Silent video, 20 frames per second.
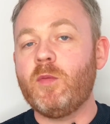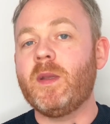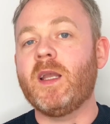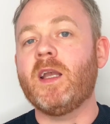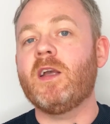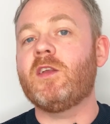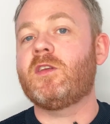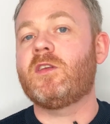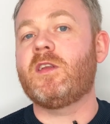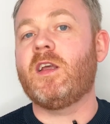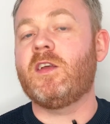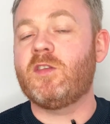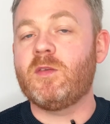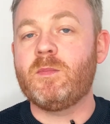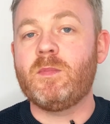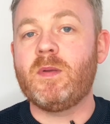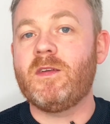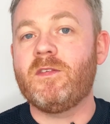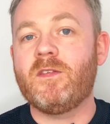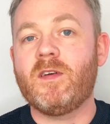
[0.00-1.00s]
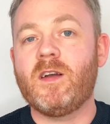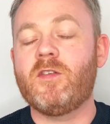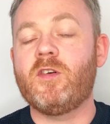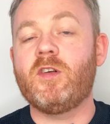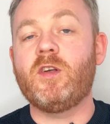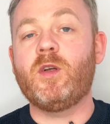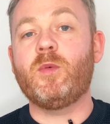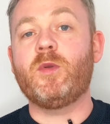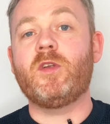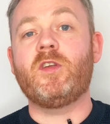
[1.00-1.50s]
UBS S&P
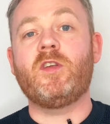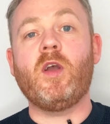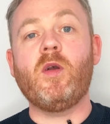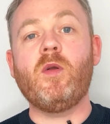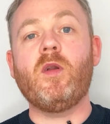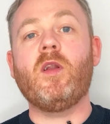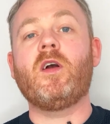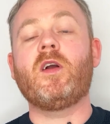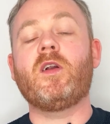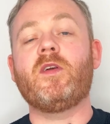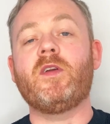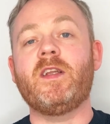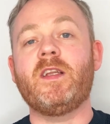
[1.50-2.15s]
500 was no longer